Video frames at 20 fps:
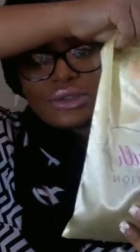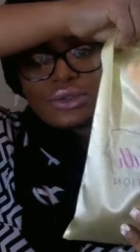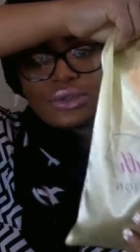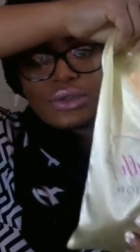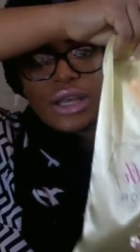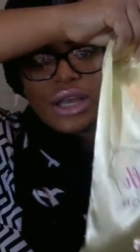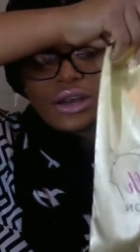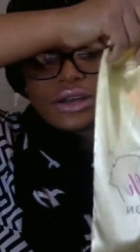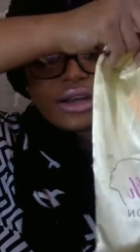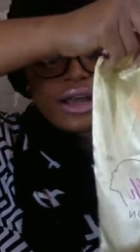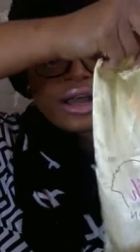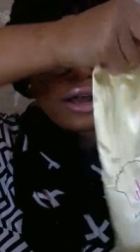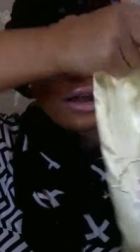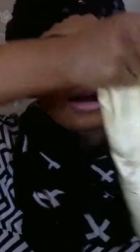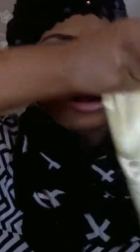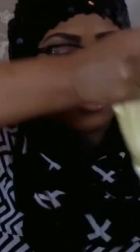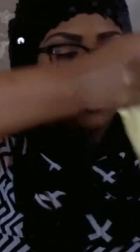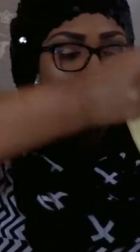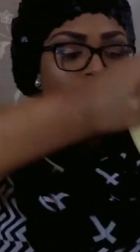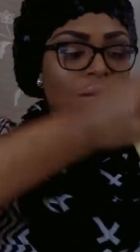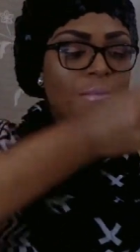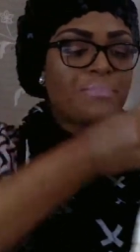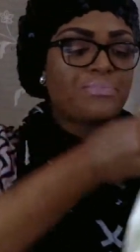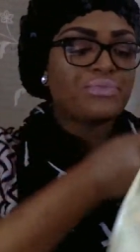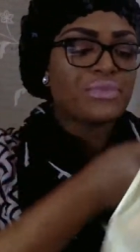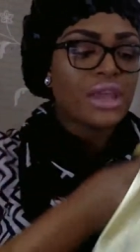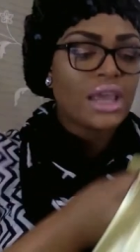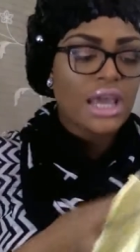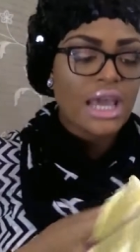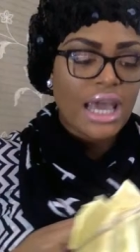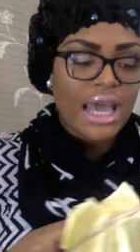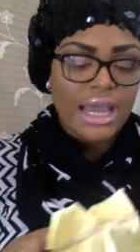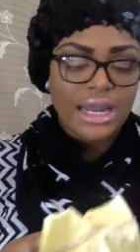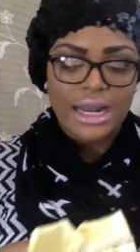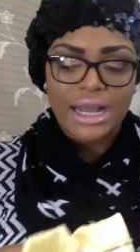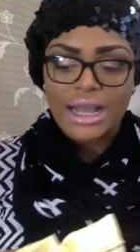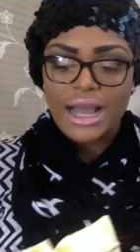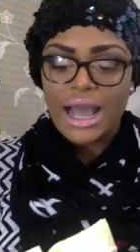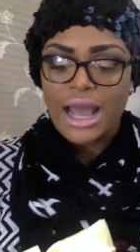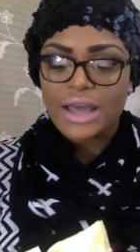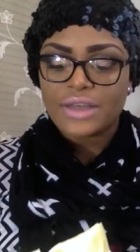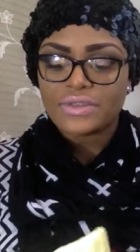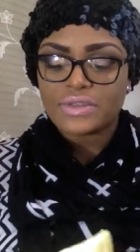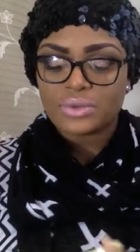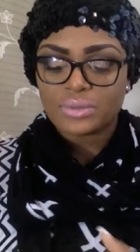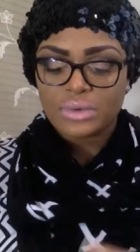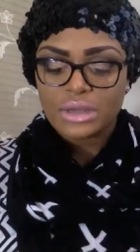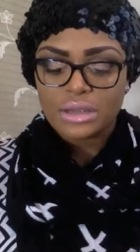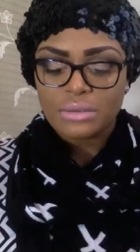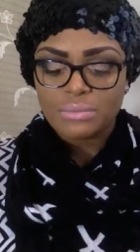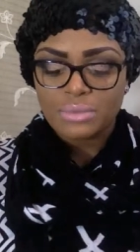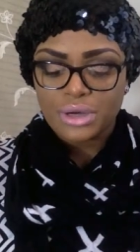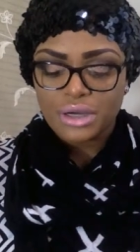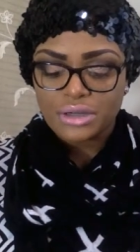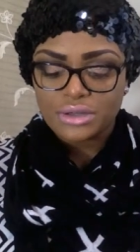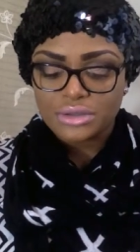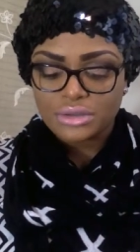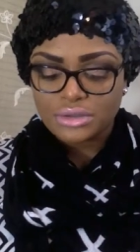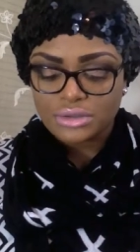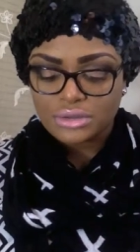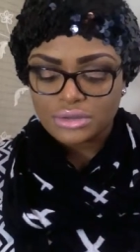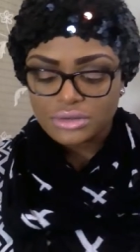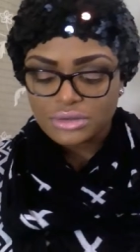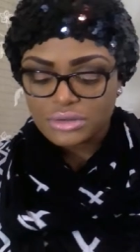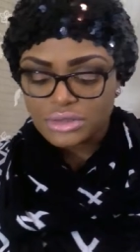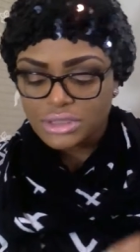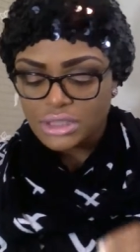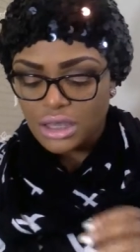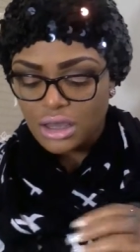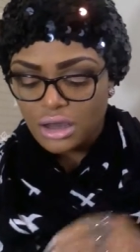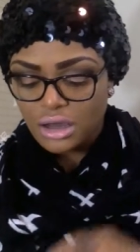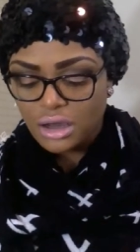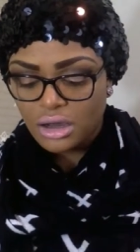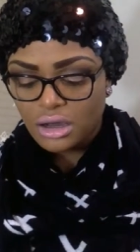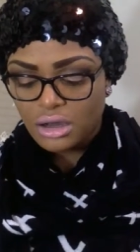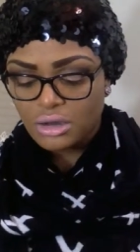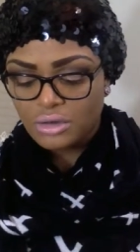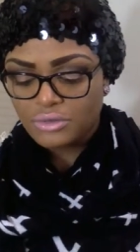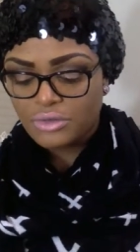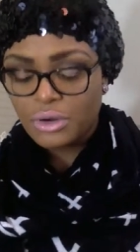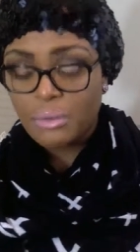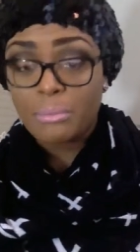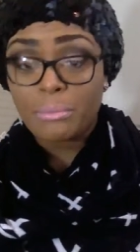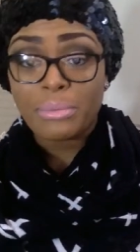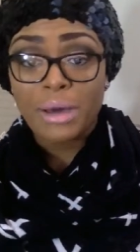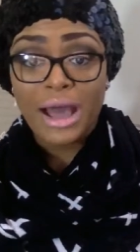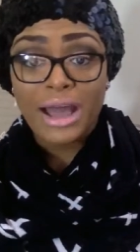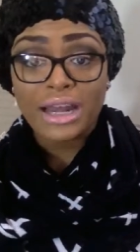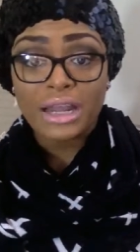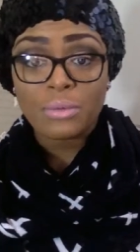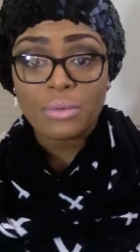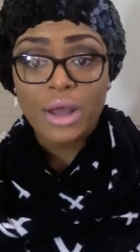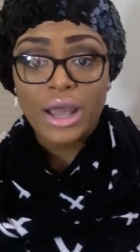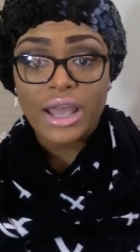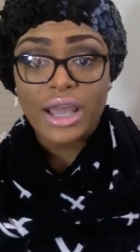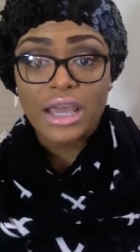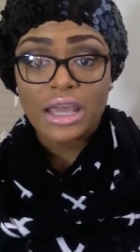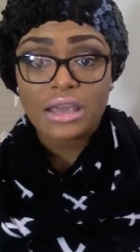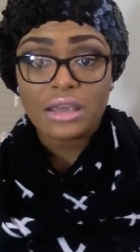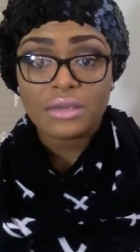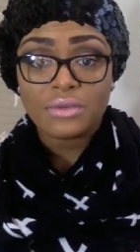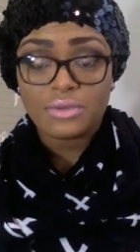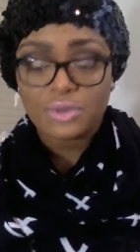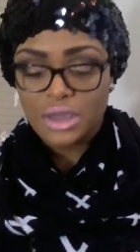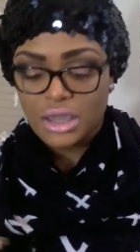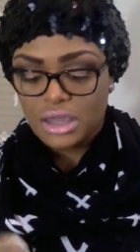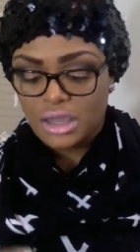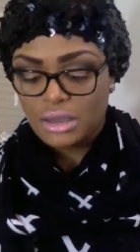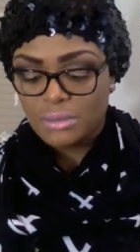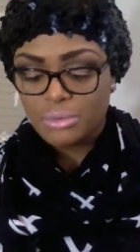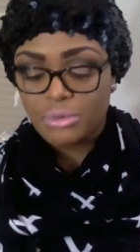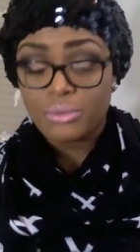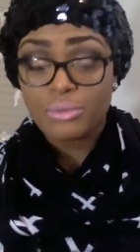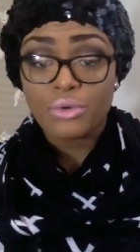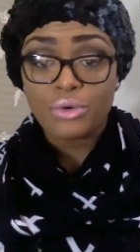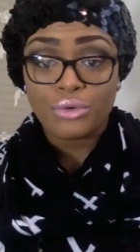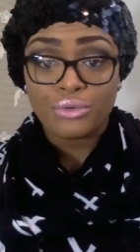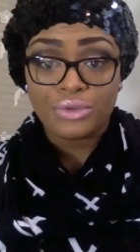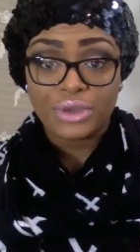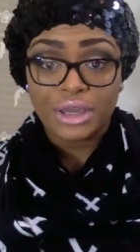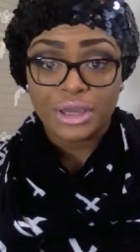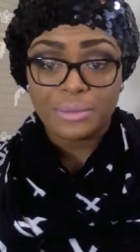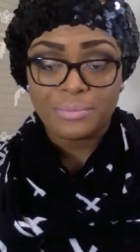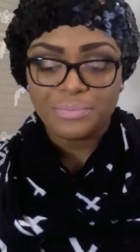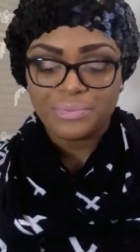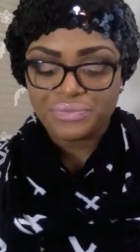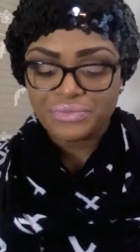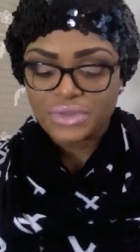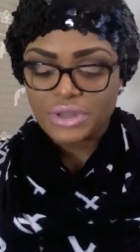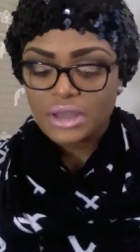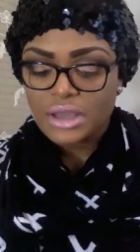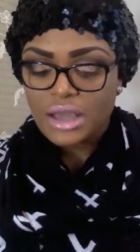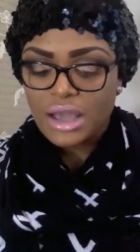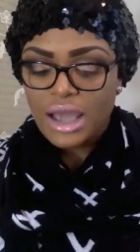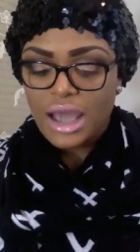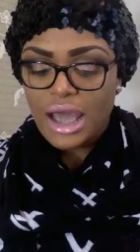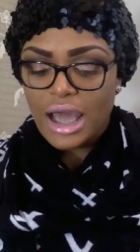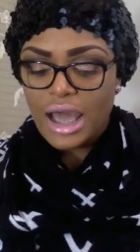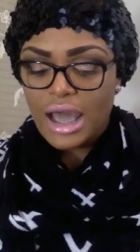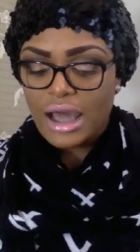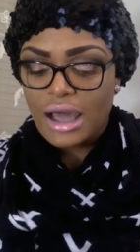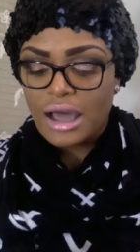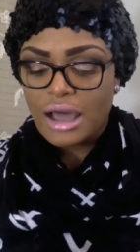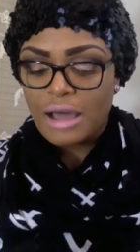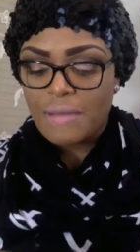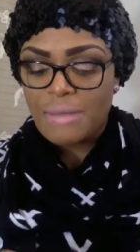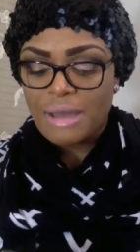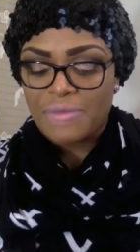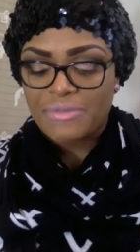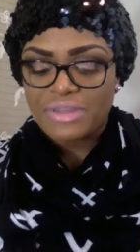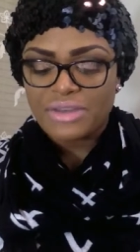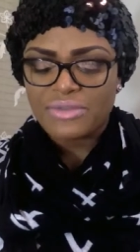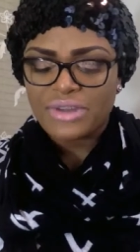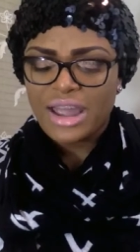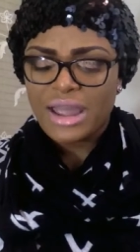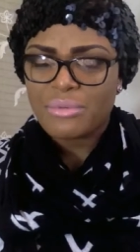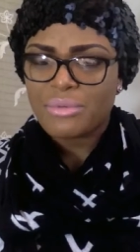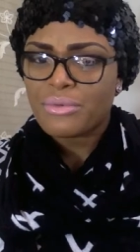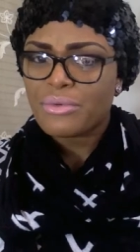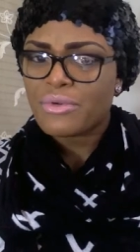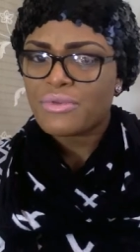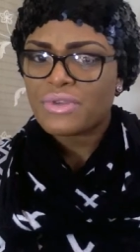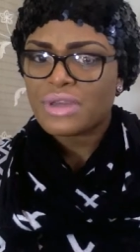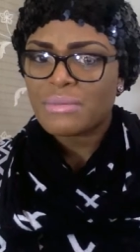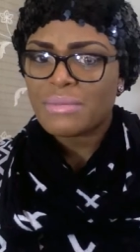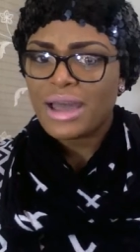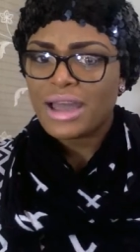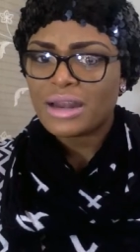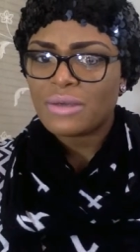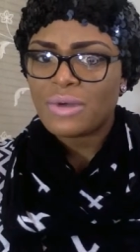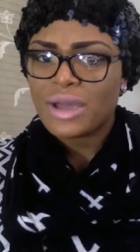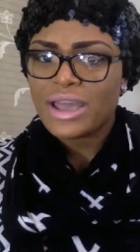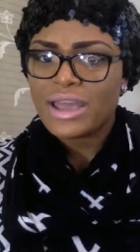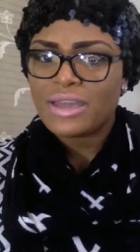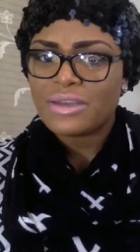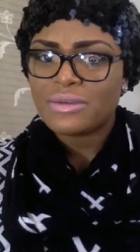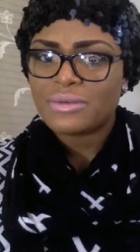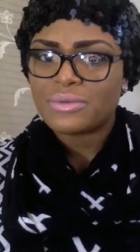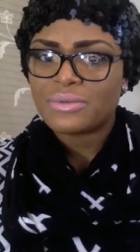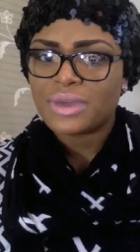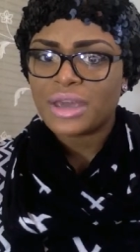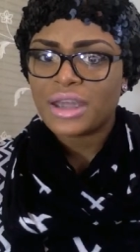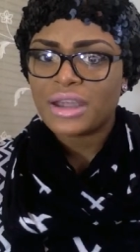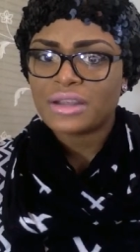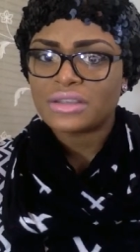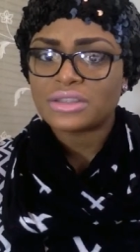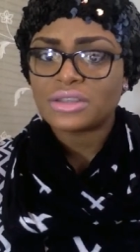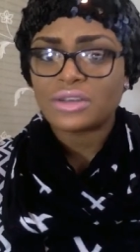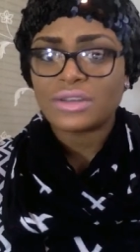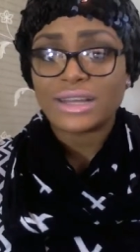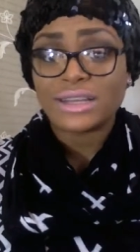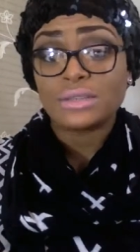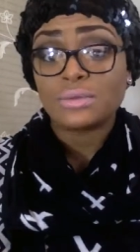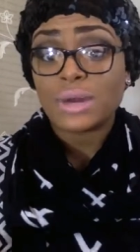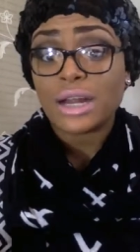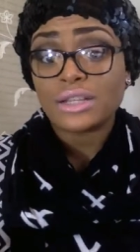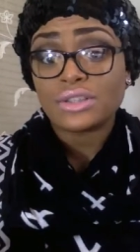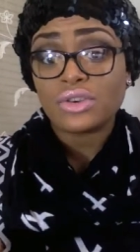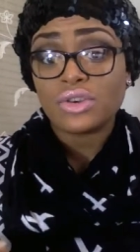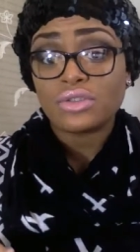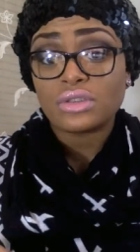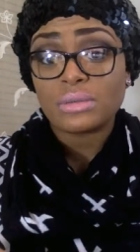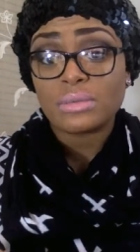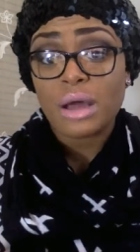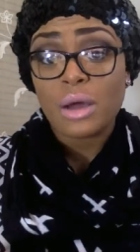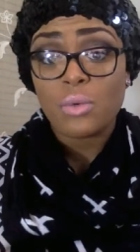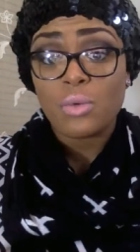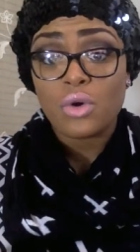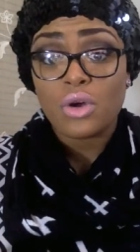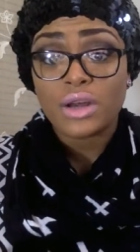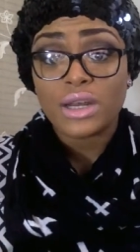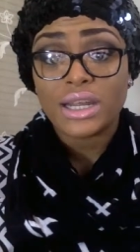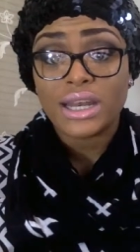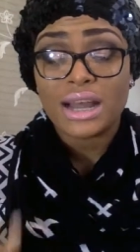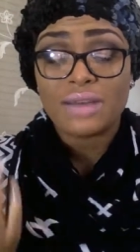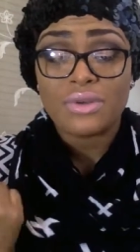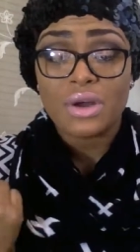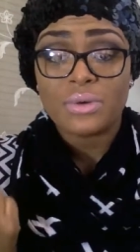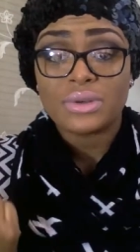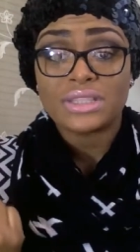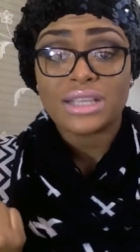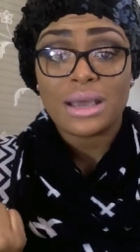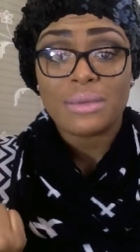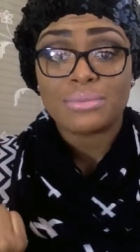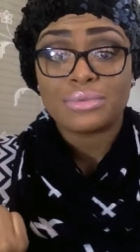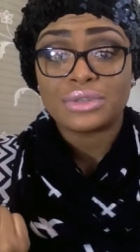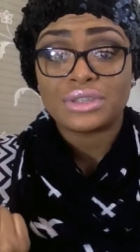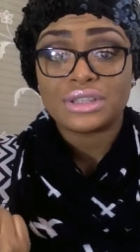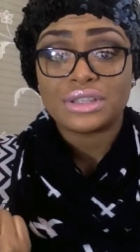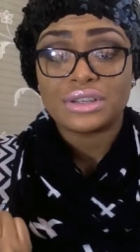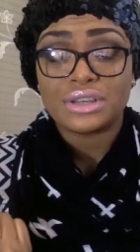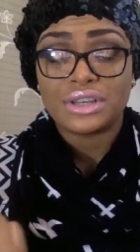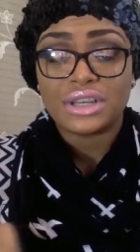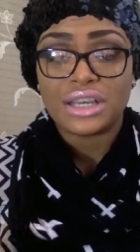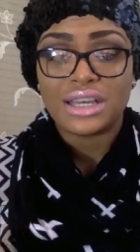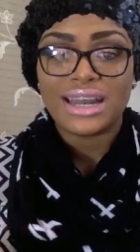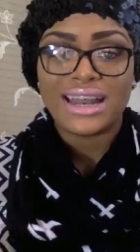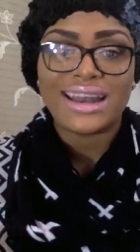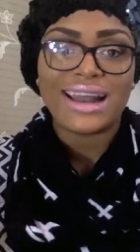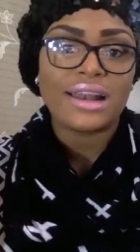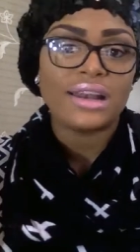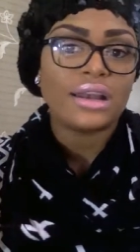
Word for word: truth hair dot com. And I got three bundles of Body Wave in Peruvian. Um, I've never had Peruvian body wave hair, so that's what I told them I wanted. I've always had Brazilian, and I